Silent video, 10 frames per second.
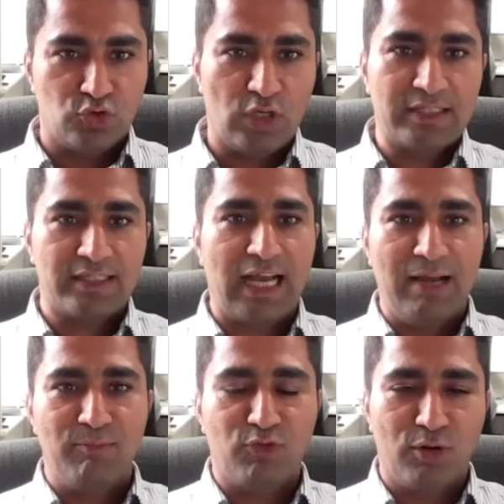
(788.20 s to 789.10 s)
Let's say
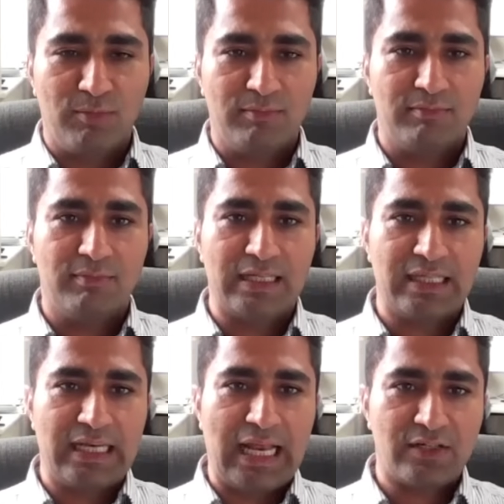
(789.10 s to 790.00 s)
I'm from,
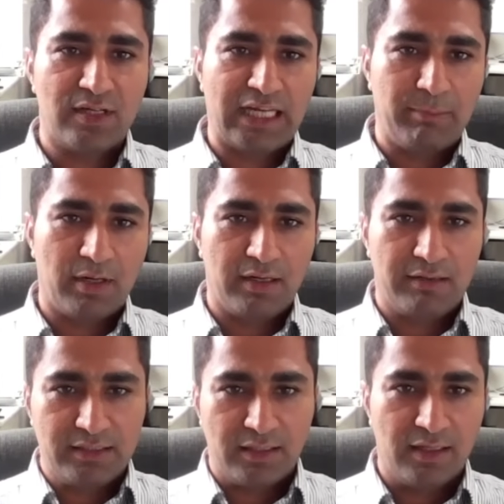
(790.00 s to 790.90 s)
let's say, National Capital
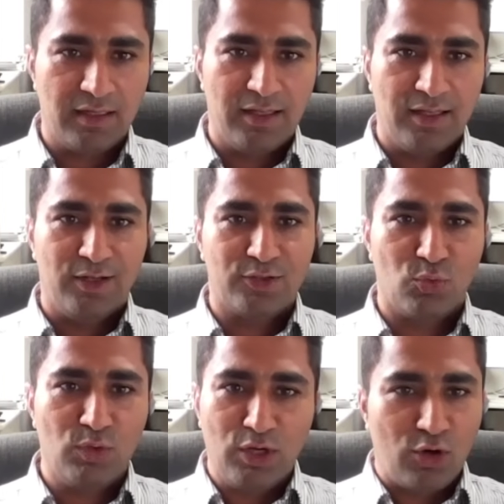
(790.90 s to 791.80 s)
Region.
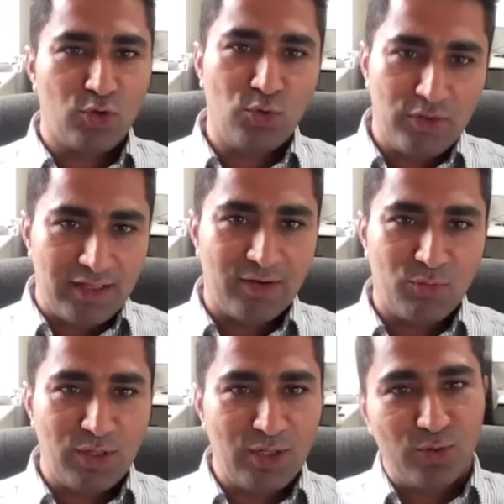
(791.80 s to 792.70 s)
So we'll not go there.
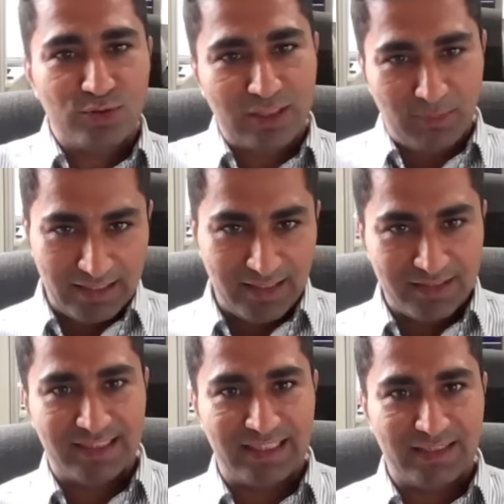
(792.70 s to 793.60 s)
We'll go some other
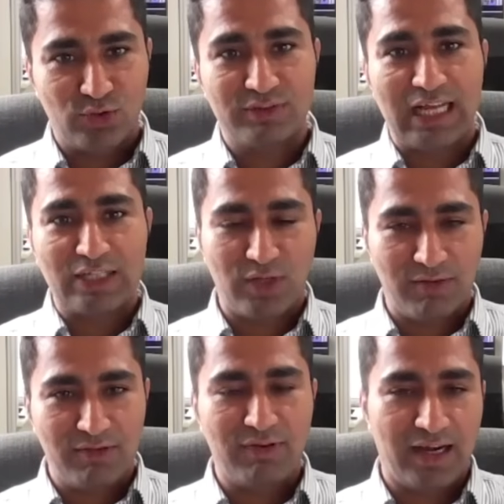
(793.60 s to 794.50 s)
city. So that's why
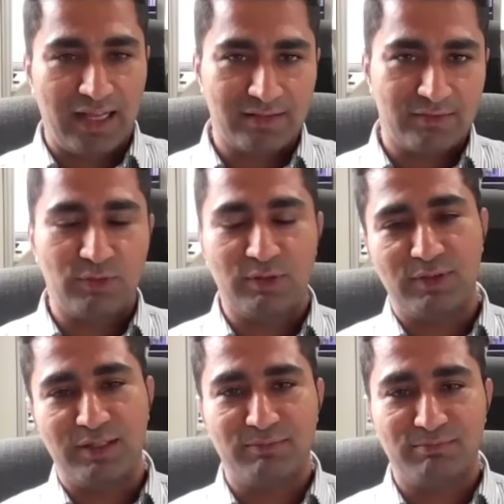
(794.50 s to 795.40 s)
we finalized. We
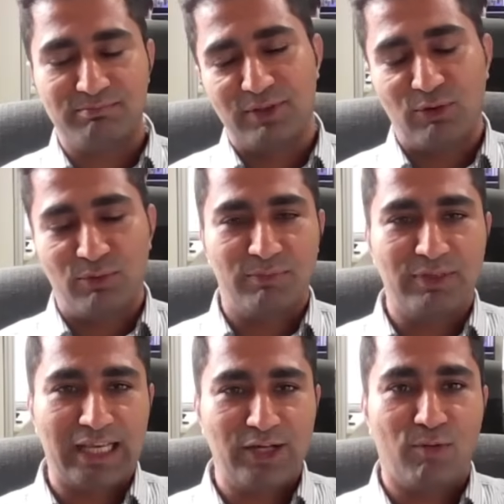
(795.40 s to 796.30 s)
you know,
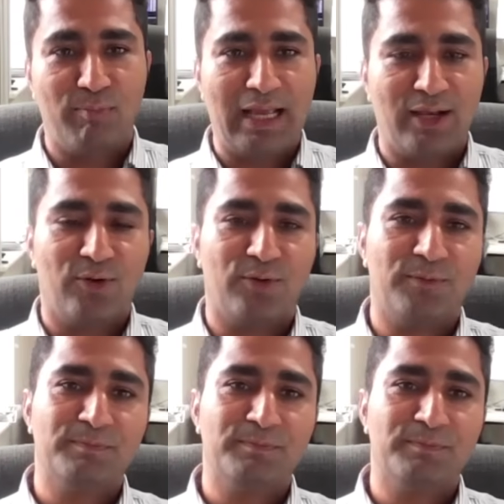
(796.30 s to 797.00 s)
we agreed on Bangalore.